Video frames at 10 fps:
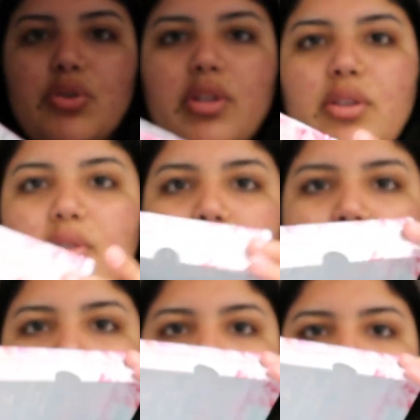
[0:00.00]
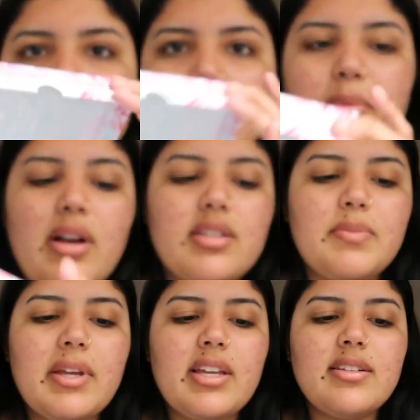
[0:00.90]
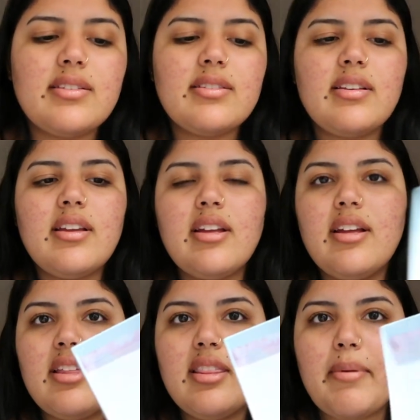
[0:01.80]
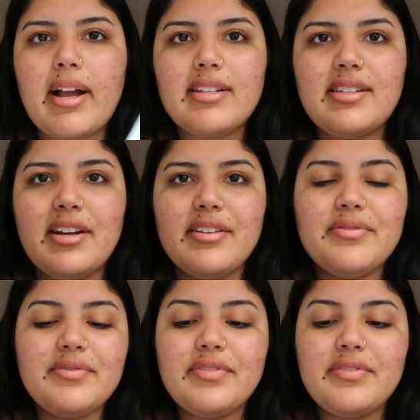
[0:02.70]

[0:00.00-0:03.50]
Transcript: showing you the outside box because the back is here.